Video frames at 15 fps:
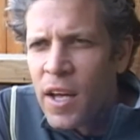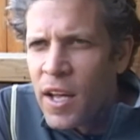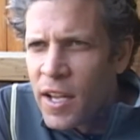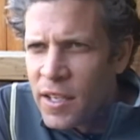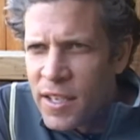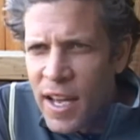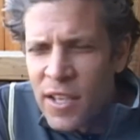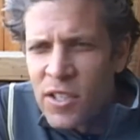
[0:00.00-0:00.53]

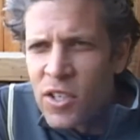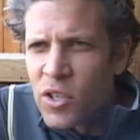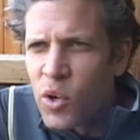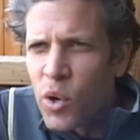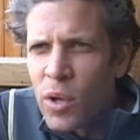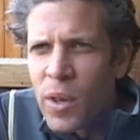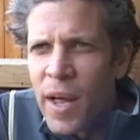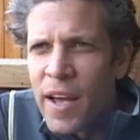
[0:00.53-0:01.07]
intense in
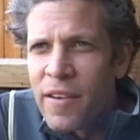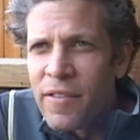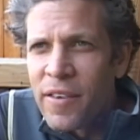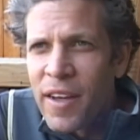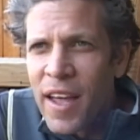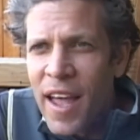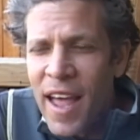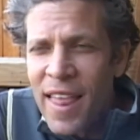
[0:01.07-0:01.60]
your life,
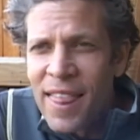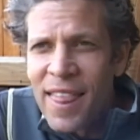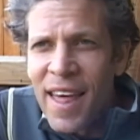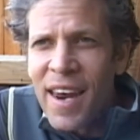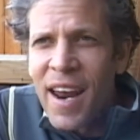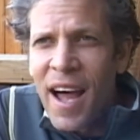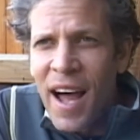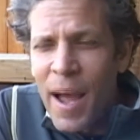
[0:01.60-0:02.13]
and
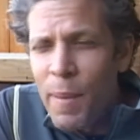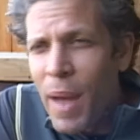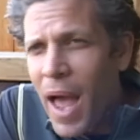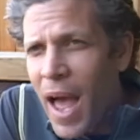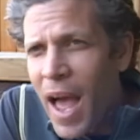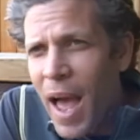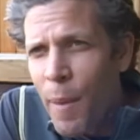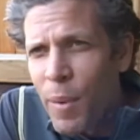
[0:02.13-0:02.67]
then I'm
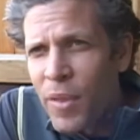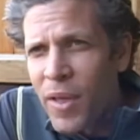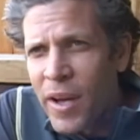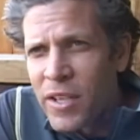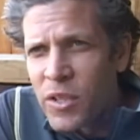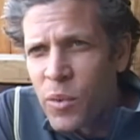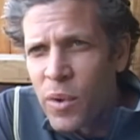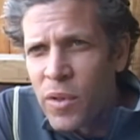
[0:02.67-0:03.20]

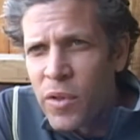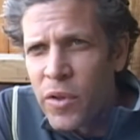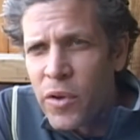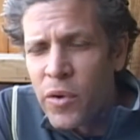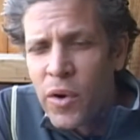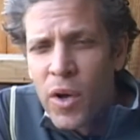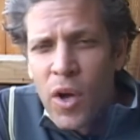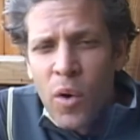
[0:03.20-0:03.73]
empathizing with
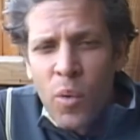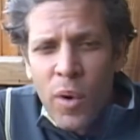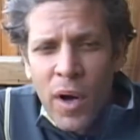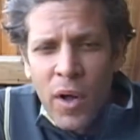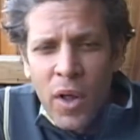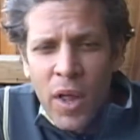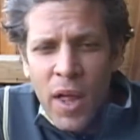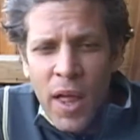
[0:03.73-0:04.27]
you.
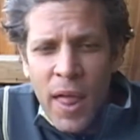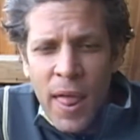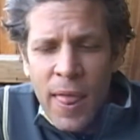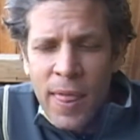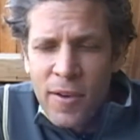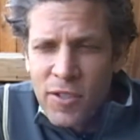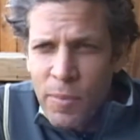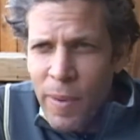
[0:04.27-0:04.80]
Well,
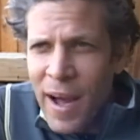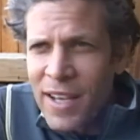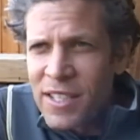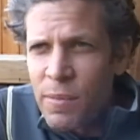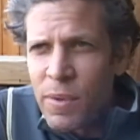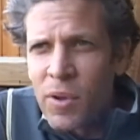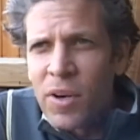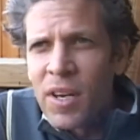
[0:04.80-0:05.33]
there's the
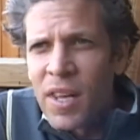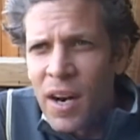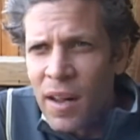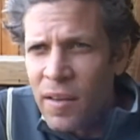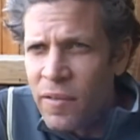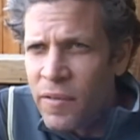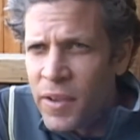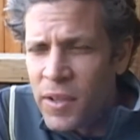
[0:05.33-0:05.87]
possibility that
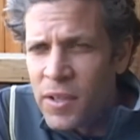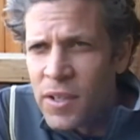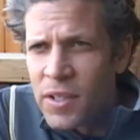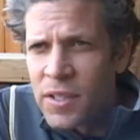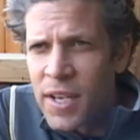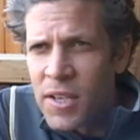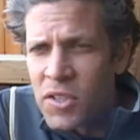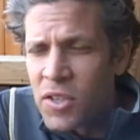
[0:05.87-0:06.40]
I'll feel it
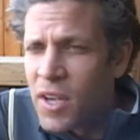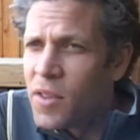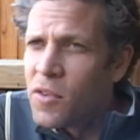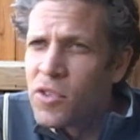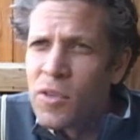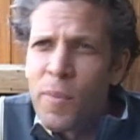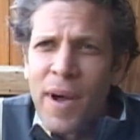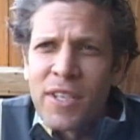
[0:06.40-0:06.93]
intensely, and
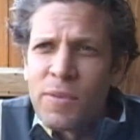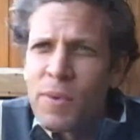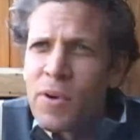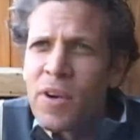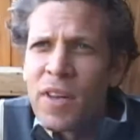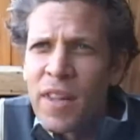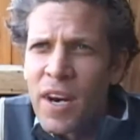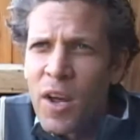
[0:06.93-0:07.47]
there's the
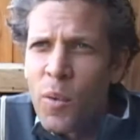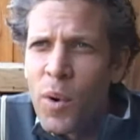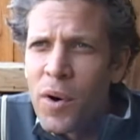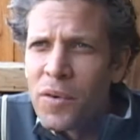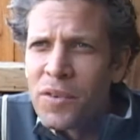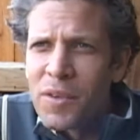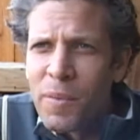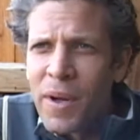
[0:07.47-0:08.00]
possibility that I
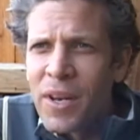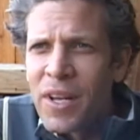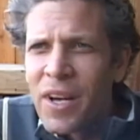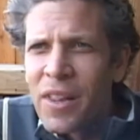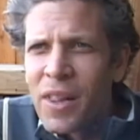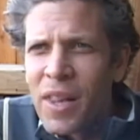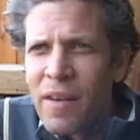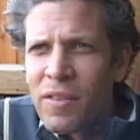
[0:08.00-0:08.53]
won't, depending
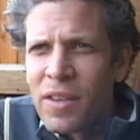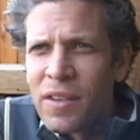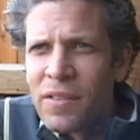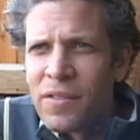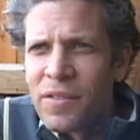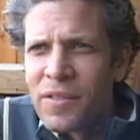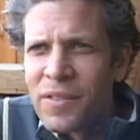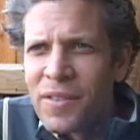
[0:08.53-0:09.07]
on the level
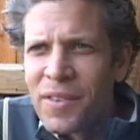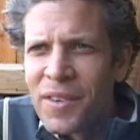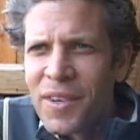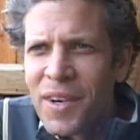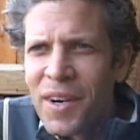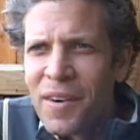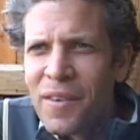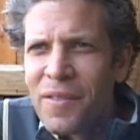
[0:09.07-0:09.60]
of,
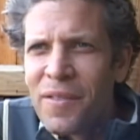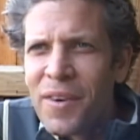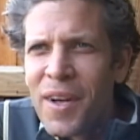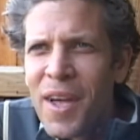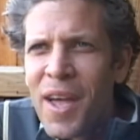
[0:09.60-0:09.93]
of